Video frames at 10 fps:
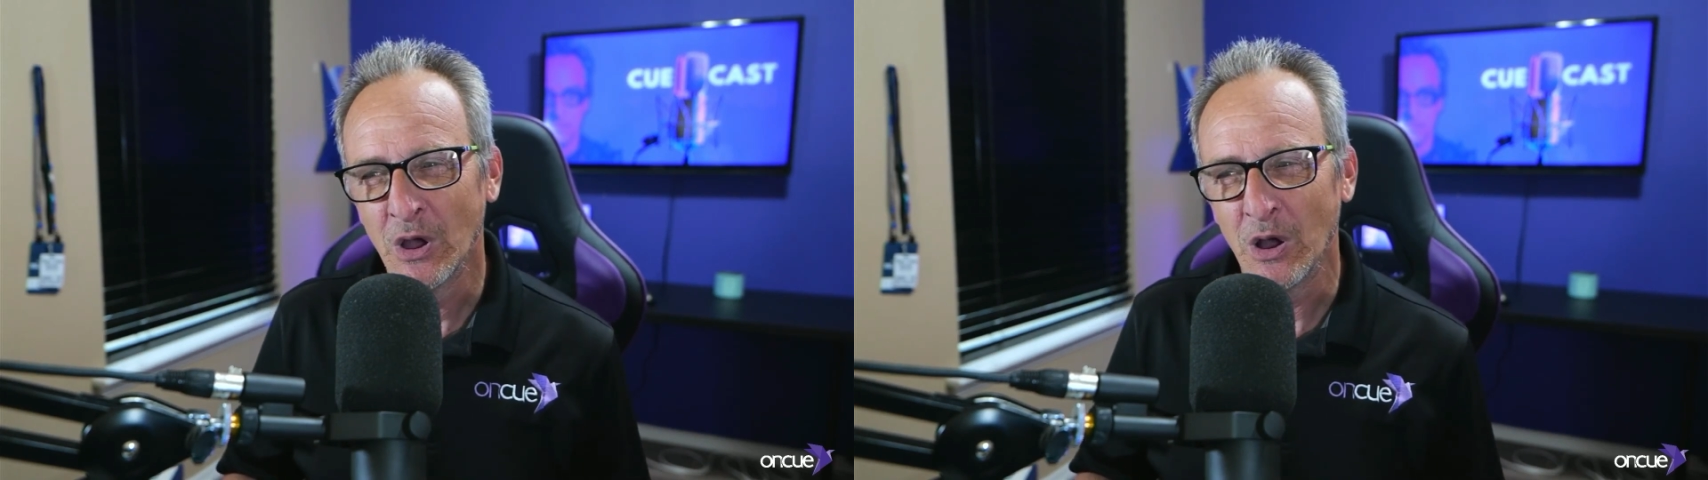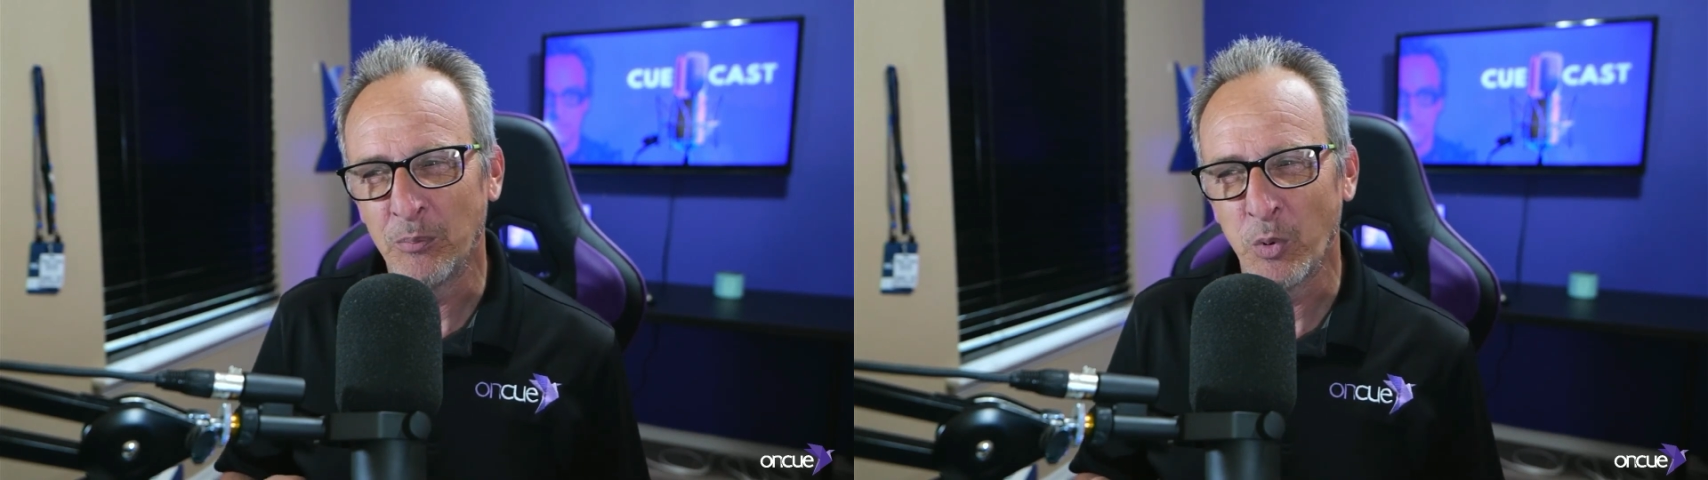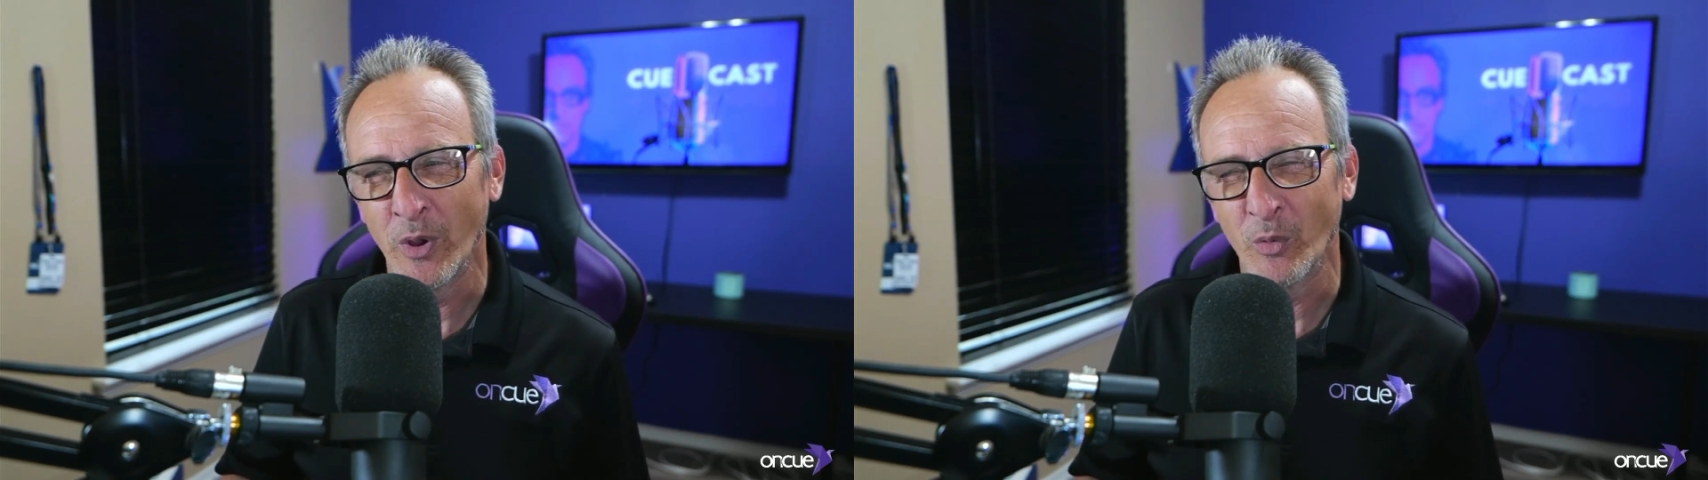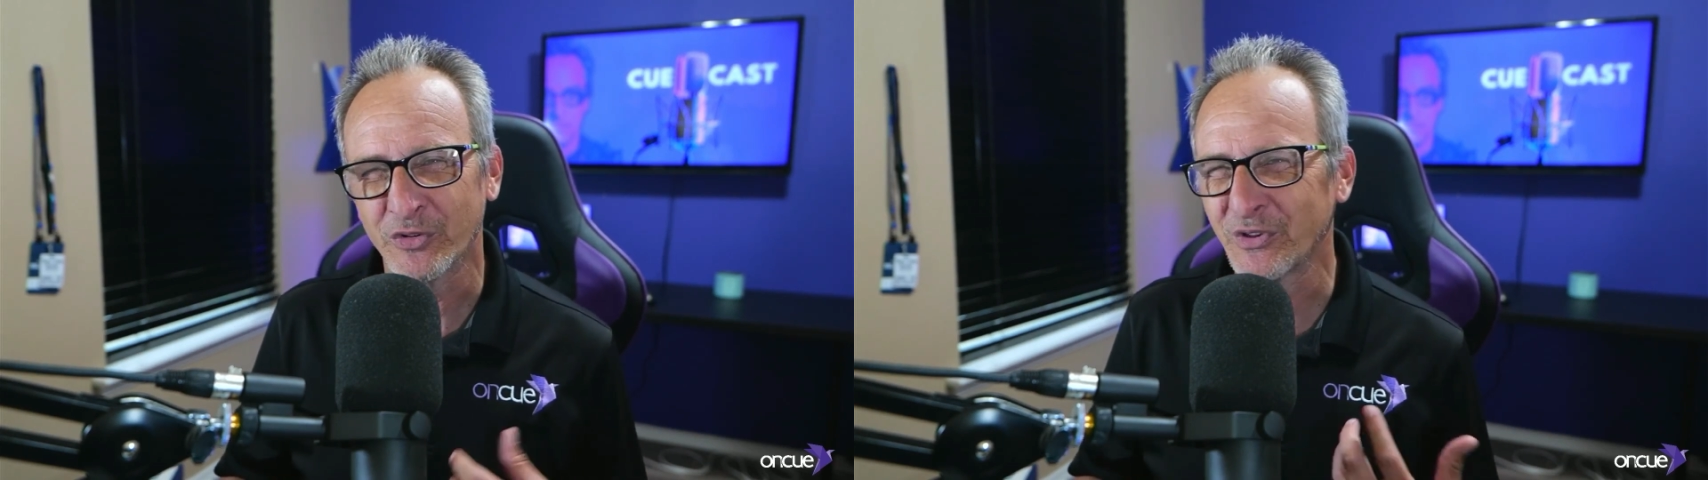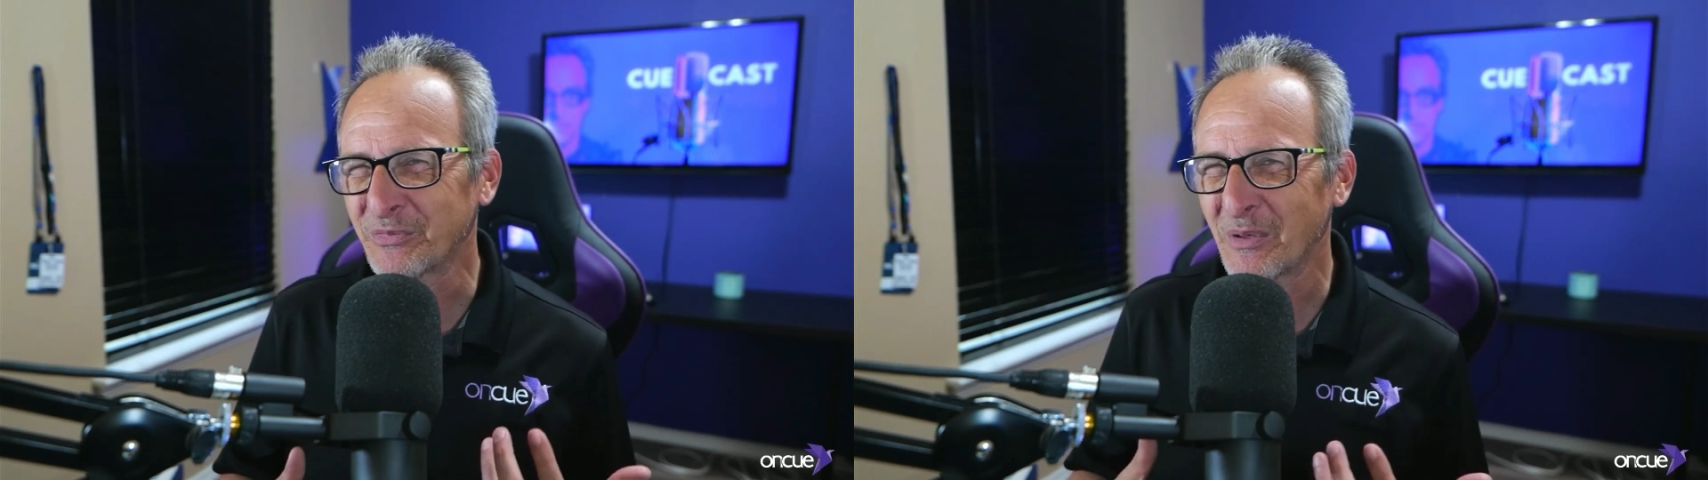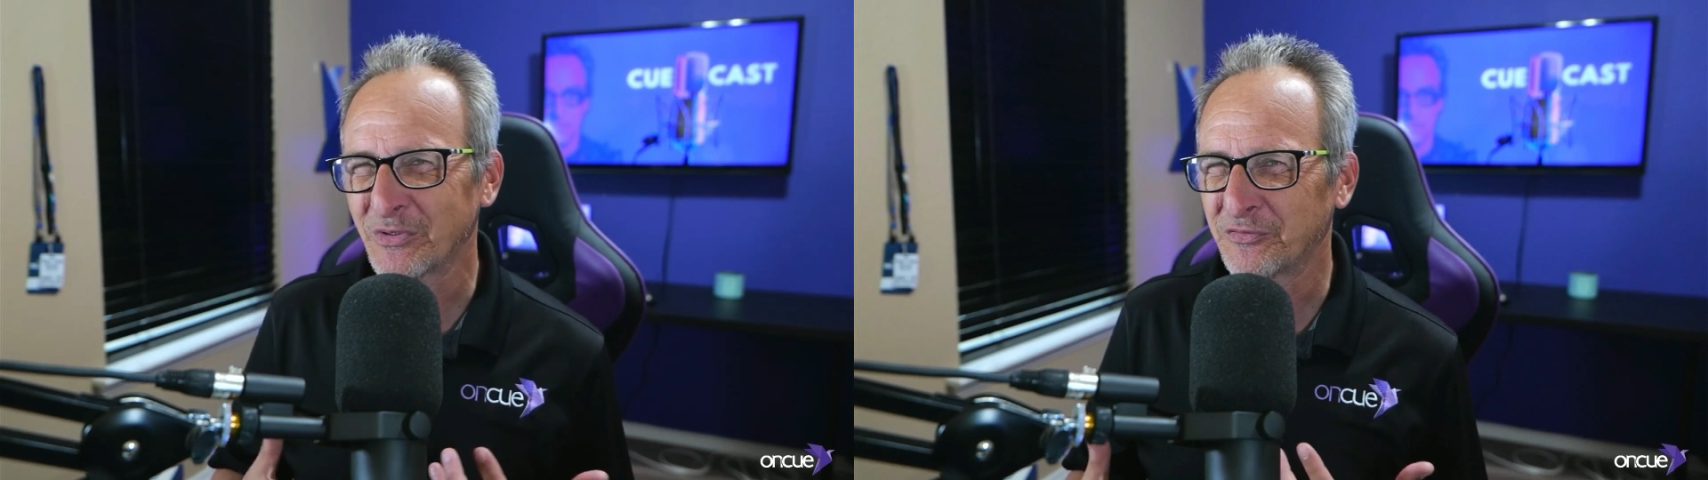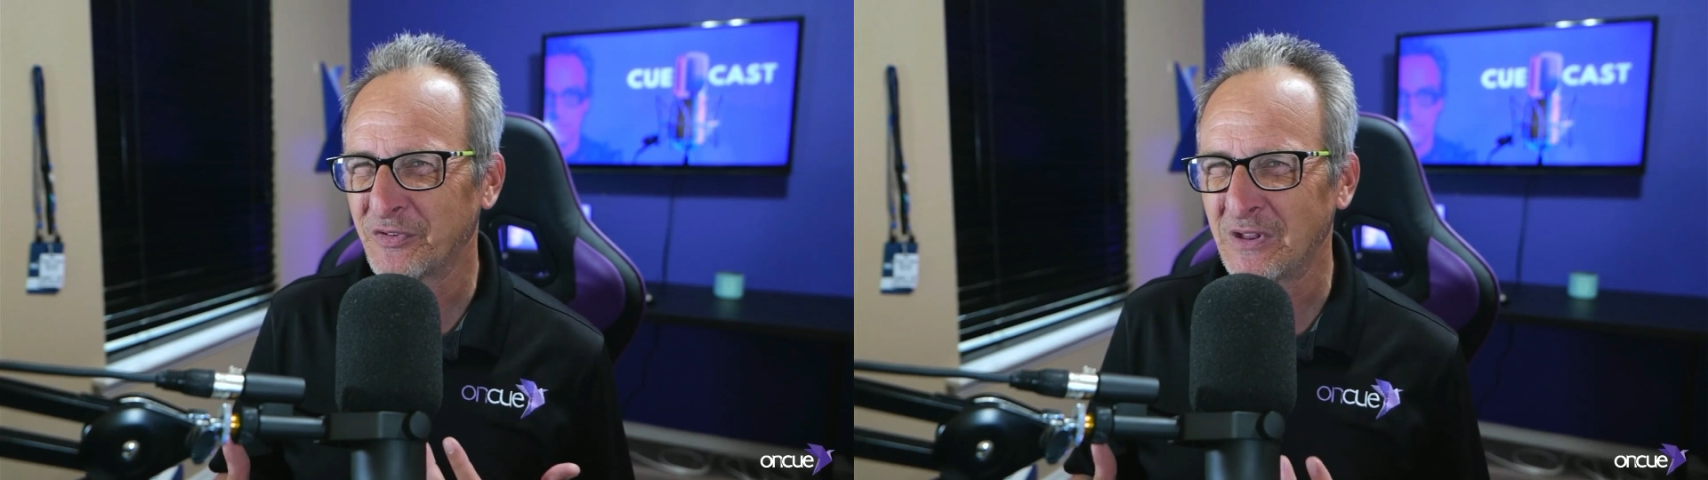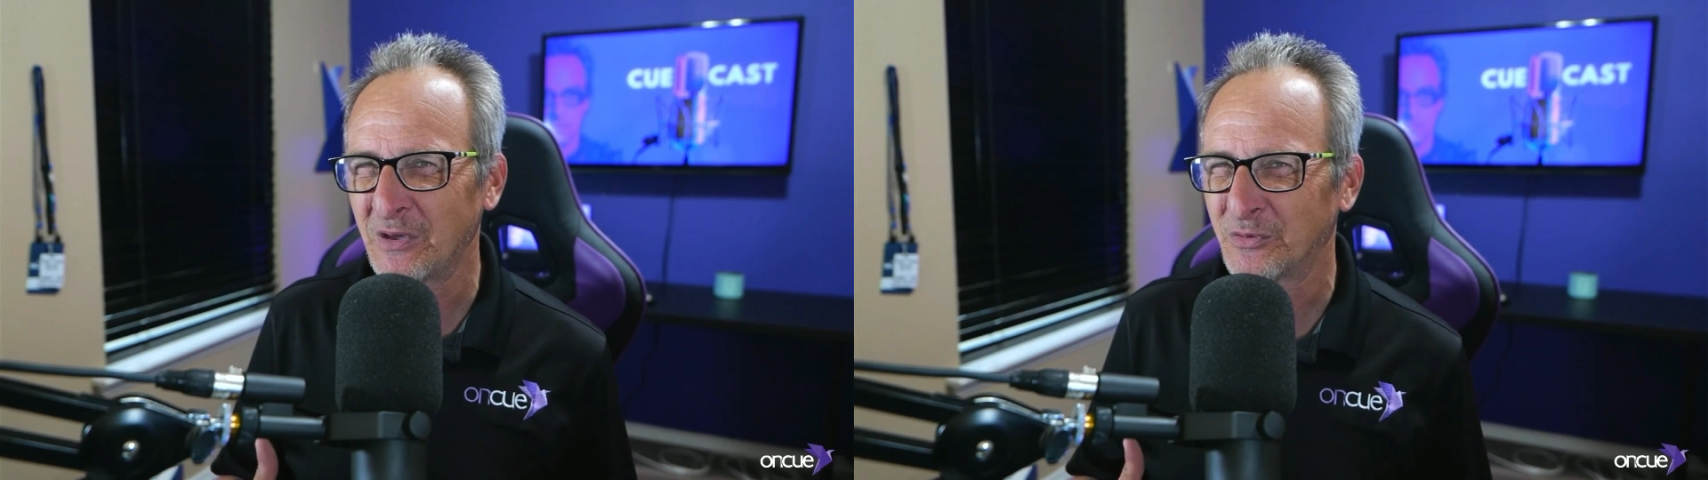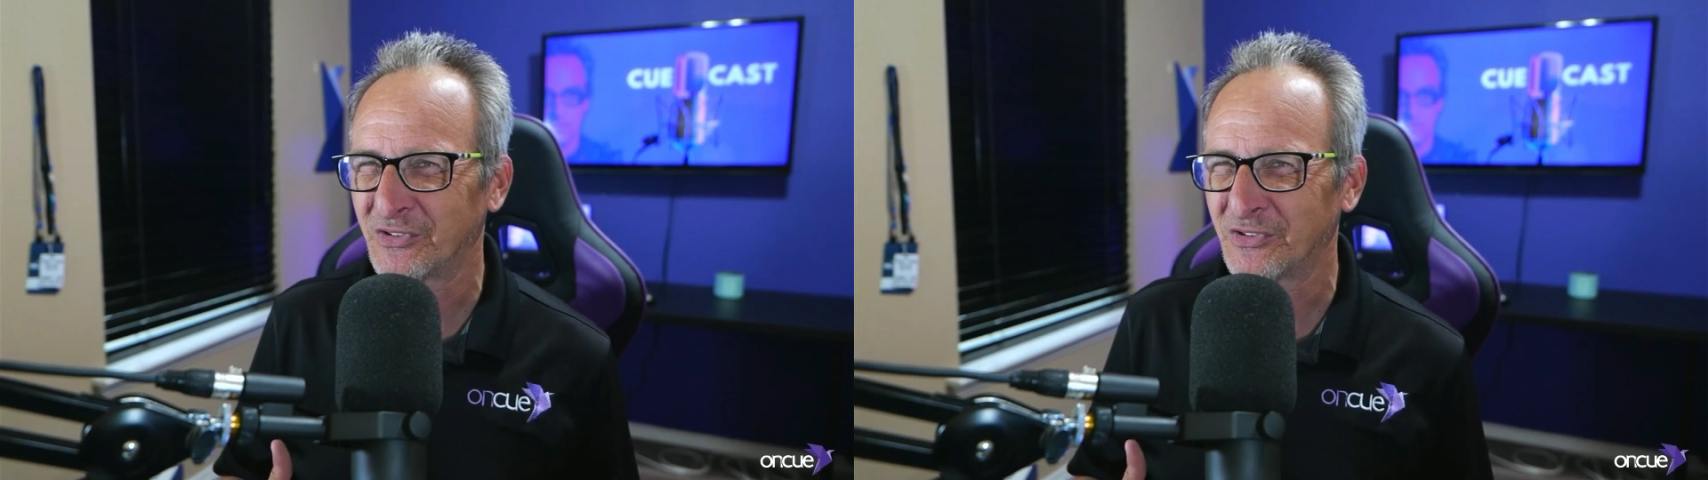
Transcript: a point where sometimes a video